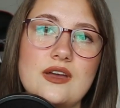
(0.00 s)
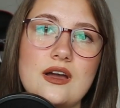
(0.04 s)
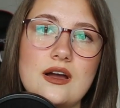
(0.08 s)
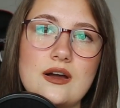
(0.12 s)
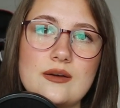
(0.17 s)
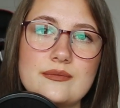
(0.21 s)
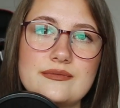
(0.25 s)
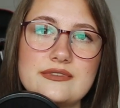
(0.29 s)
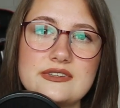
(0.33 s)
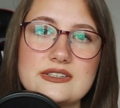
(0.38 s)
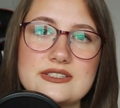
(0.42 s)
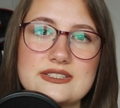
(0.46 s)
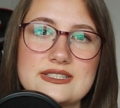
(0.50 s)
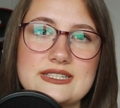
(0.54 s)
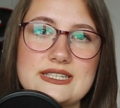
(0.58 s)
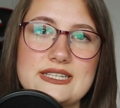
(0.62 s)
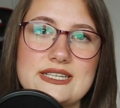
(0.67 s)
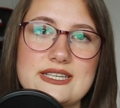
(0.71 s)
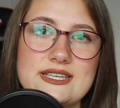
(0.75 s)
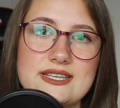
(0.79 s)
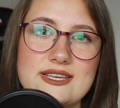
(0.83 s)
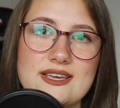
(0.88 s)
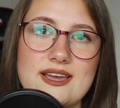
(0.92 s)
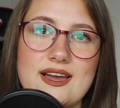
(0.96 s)

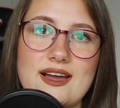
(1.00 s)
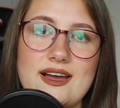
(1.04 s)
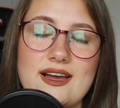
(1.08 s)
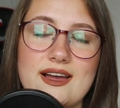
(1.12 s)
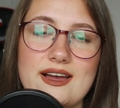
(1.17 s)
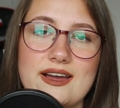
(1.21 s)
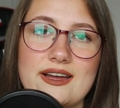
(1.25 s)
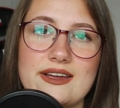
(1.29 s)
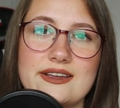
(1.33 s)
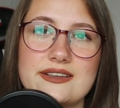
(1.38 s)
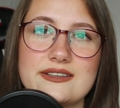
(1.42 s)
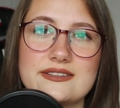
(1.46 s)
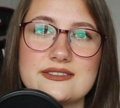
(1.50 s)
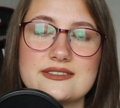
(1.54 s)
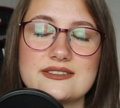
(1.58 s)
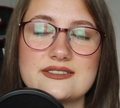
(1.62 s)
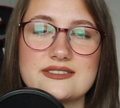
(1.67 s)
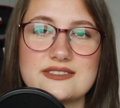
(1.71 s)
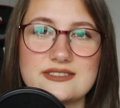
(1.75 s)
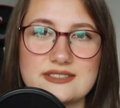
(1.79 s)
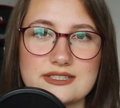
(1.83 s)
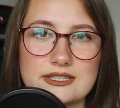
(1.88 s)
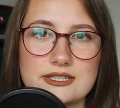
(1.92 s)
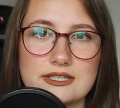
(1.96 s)
Obviously, I
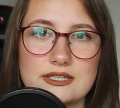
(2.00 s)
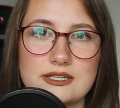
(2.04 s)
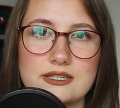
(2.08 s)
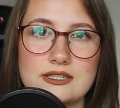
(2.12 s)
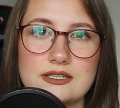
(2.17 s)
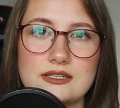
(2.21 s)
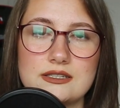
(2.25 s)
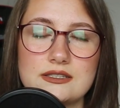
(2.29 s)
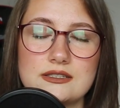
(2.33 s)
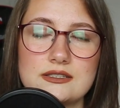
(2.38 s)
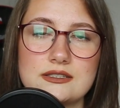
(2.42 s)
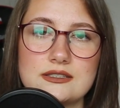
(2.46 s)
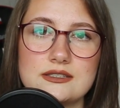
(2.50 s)
still